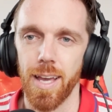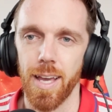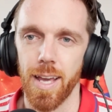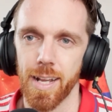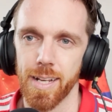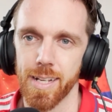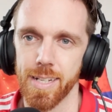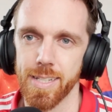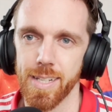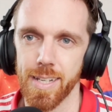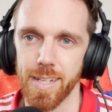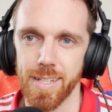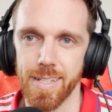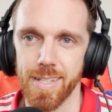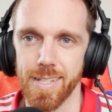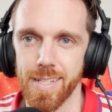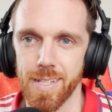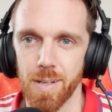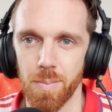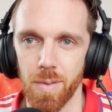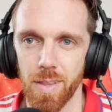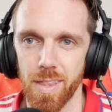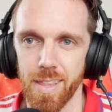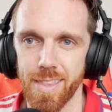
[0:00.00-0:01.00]
I can tell you
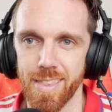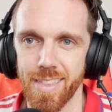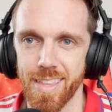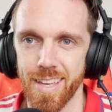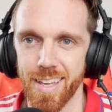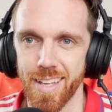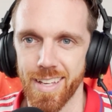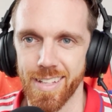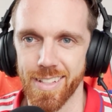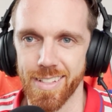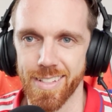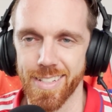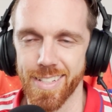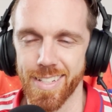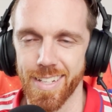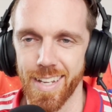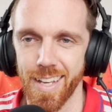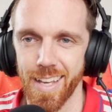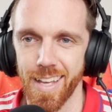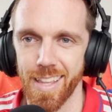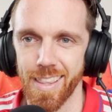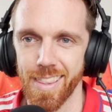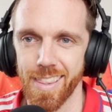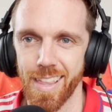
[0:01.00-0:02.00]
some of the things
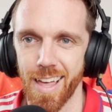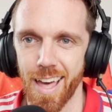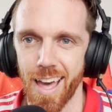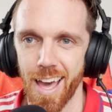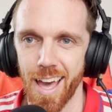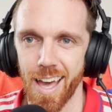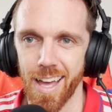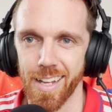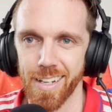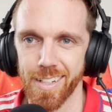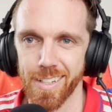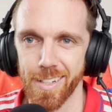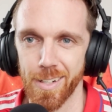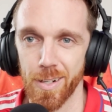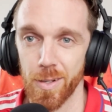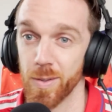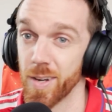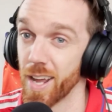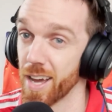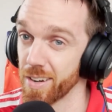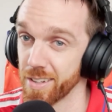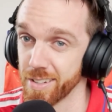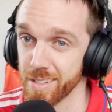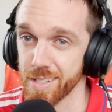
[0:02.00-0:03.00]
that go
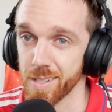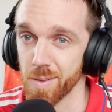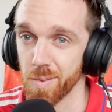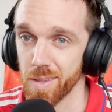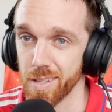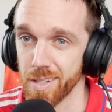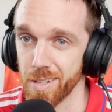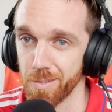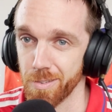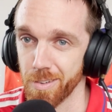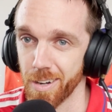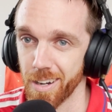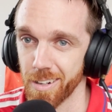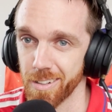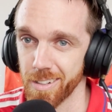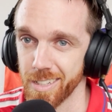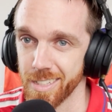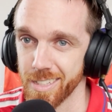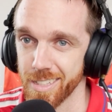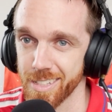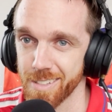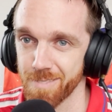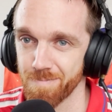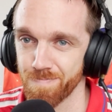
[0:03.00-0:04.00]
down in some of the different
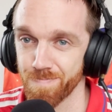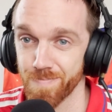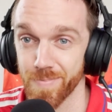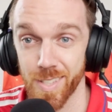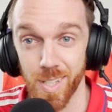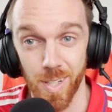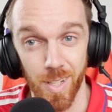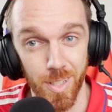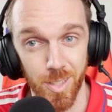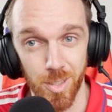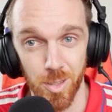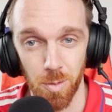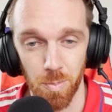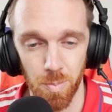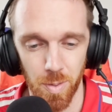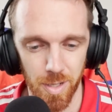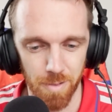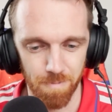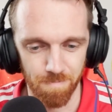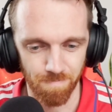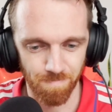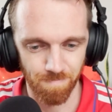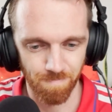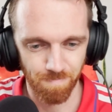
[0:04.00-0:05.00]
areas. So let's jump in.